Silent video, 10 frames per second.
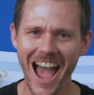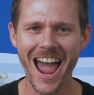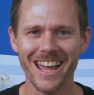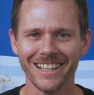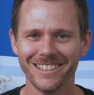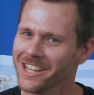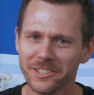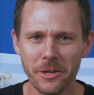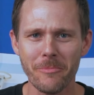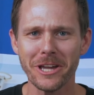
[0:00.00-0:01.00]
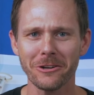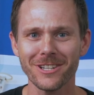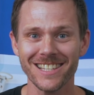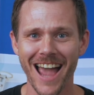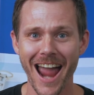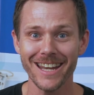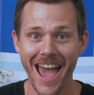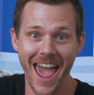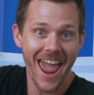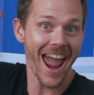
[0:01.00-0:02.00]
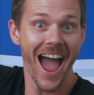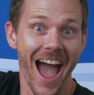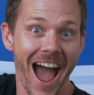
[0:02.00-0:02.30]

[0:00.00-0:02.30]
Hey, it's Domingo Design Day!